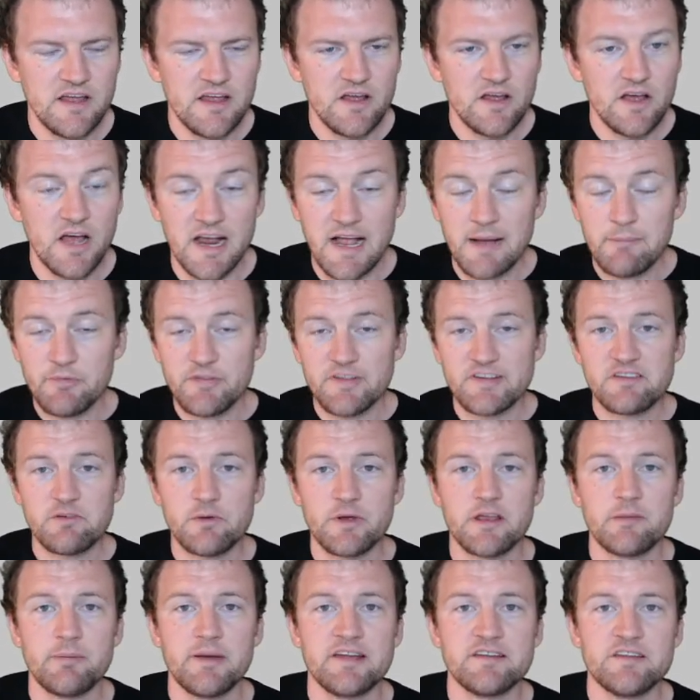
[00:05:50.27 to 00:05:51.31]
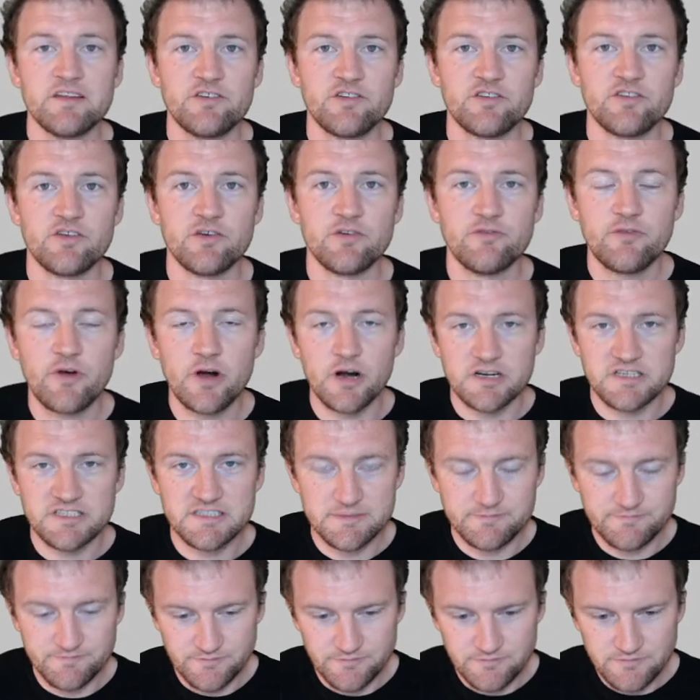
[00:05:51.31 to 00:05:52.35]
A couple things I want you to pay attention to. First,
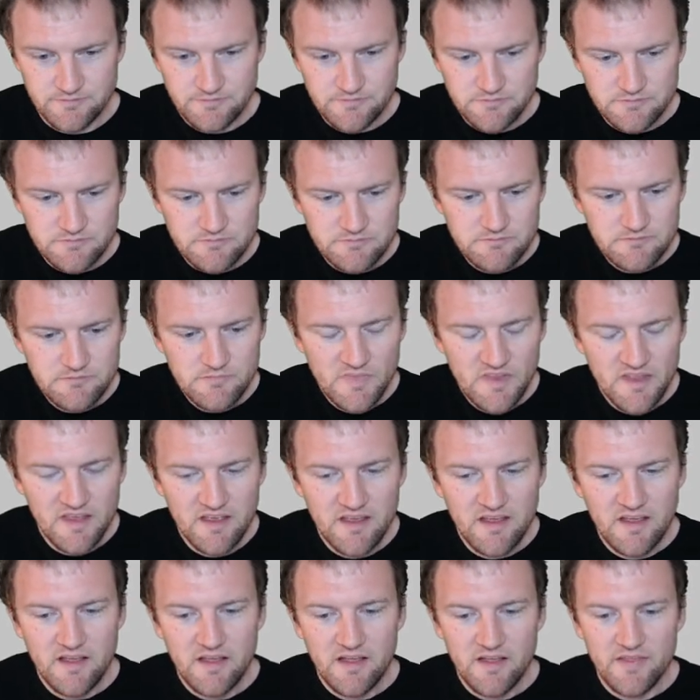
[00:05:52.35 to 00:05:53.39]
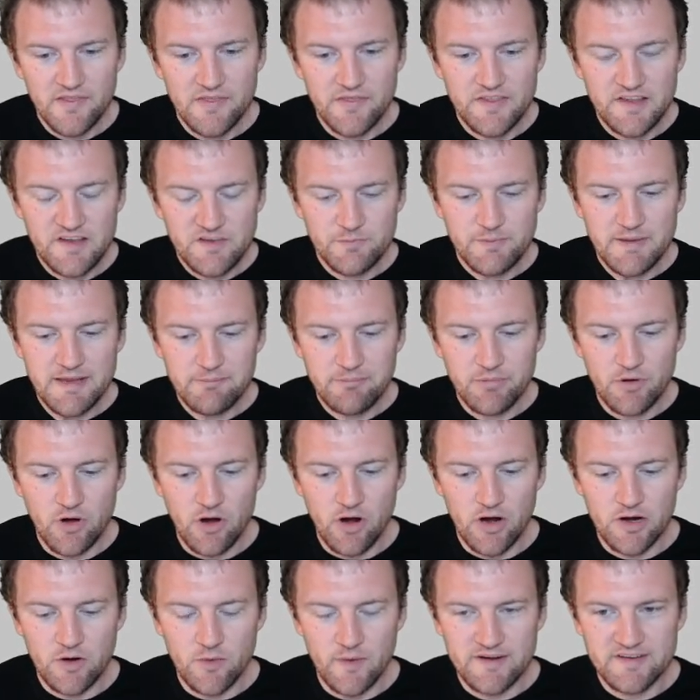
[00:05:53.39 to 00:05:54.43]
these people
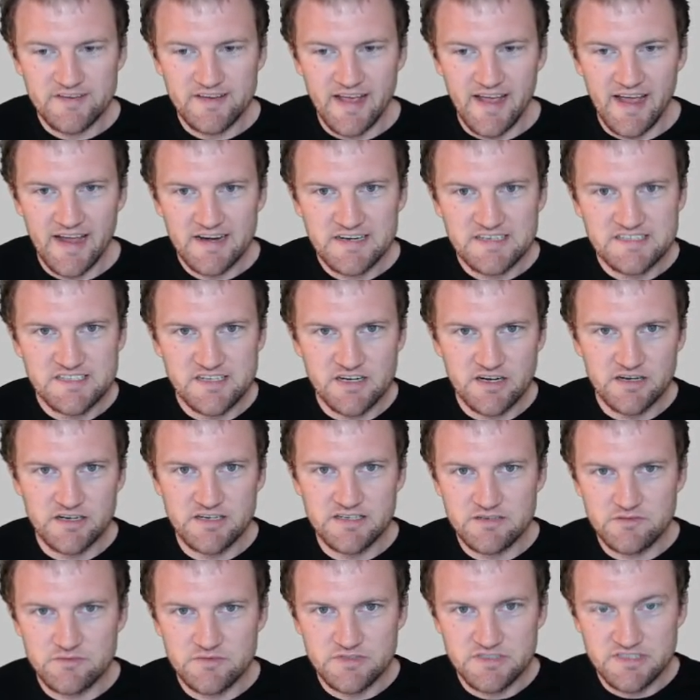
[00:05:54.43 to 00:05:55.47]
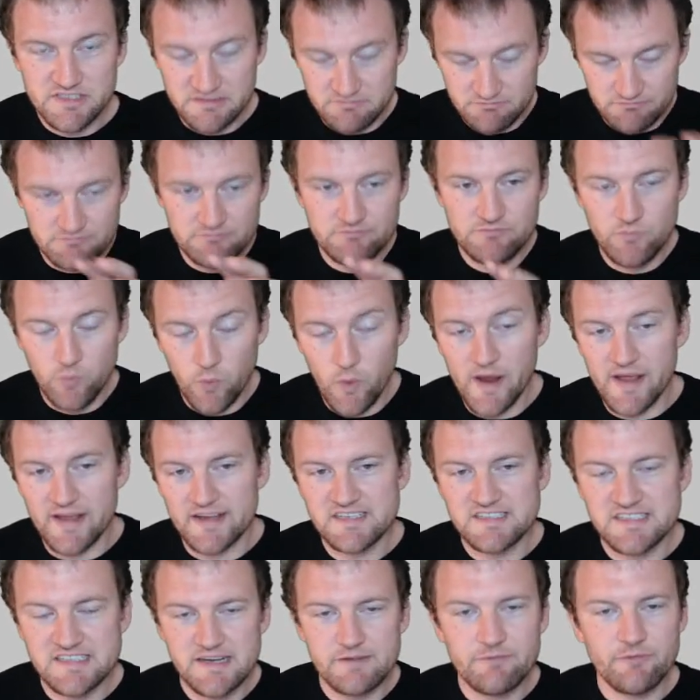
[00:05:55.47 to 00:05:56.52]
are going to act certain
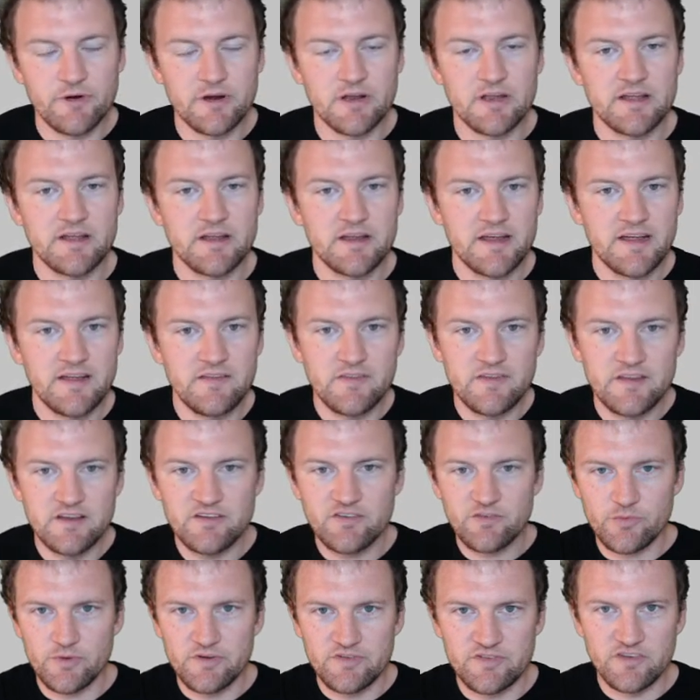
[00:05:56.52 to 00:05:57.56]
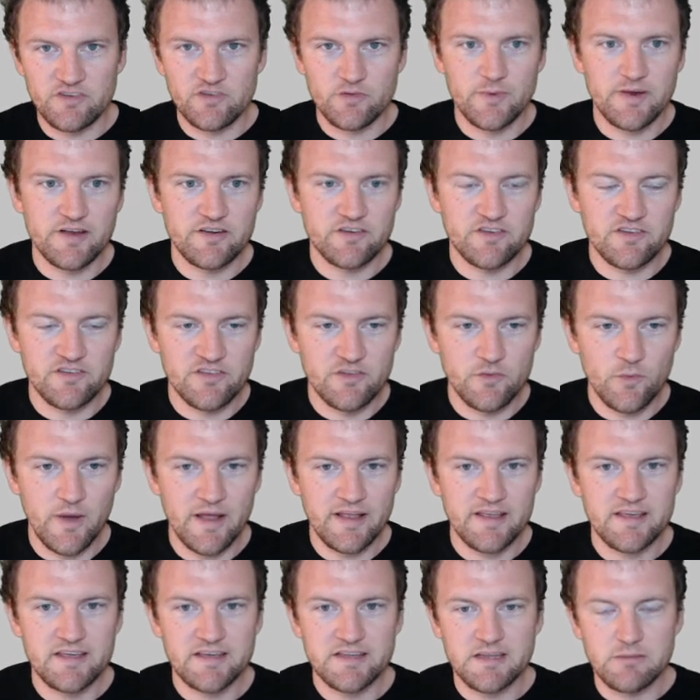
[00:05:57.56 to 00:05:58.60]
ways differently in these three situations: the white
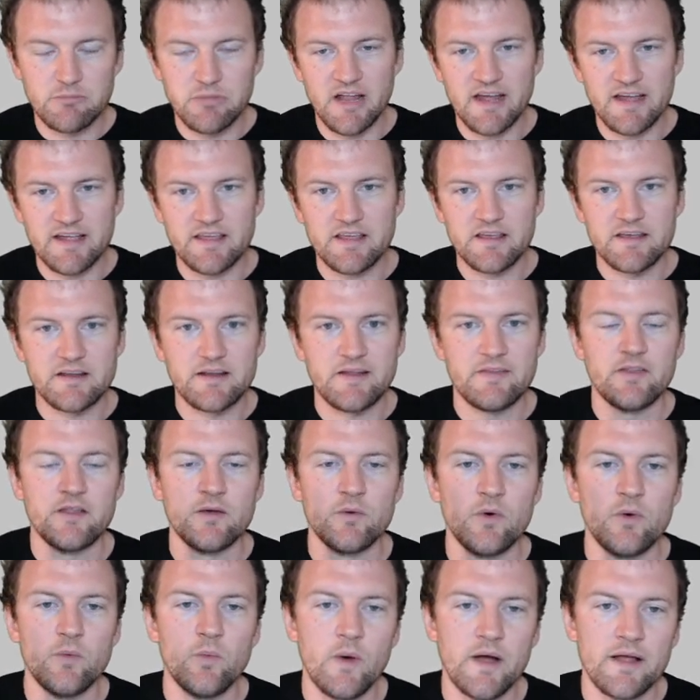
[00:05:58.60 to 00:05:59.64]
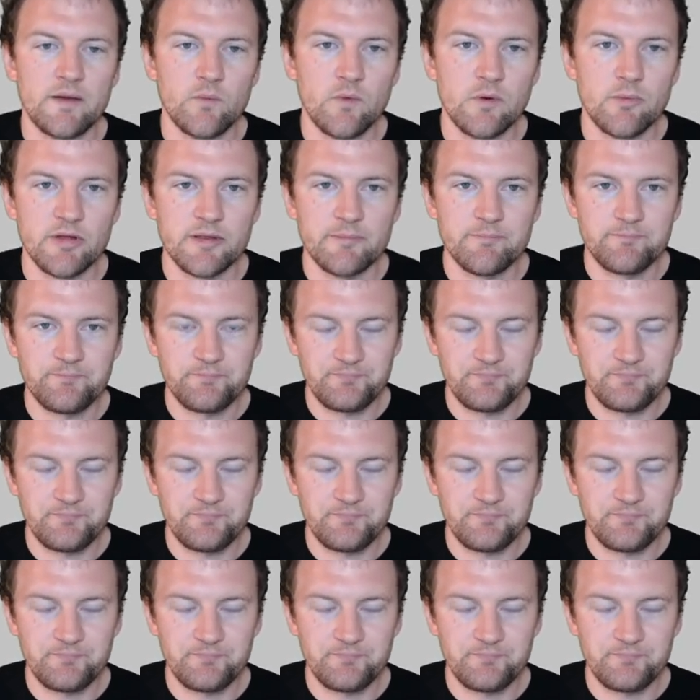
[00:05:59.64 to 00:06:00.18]
kid, the black kid, and the white woman.